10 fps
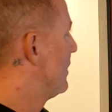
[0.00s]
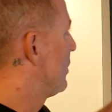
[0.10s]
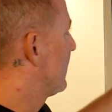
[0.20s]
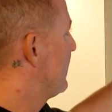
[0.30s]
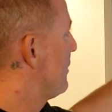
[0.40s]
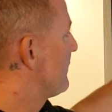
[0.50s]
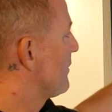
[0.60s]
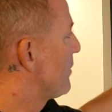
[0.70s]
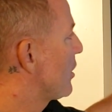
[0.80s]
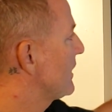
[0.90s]
We're going to be open for
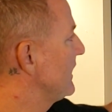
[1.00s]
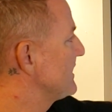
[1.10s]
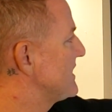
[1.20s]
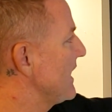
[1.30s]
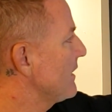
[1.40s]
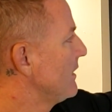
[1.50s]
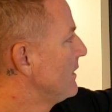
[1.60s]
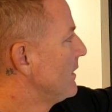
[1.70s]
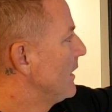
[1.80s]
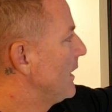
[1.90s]
parking and tech.
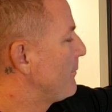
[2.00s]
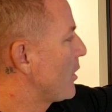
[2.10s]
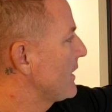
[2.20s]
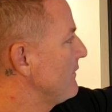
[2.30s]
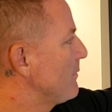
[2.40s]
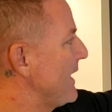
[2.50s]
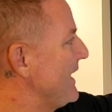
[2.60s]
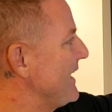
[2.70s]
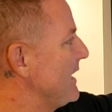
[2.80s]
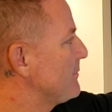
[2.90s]
Parking from 8
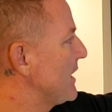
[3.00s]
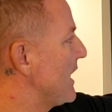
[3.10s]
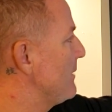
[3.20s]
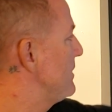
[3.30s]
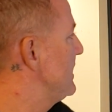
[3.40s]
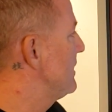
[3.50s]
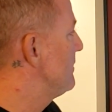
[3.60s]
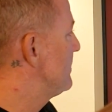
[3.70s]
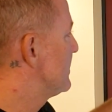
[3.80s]
a.m. to 9 p.m.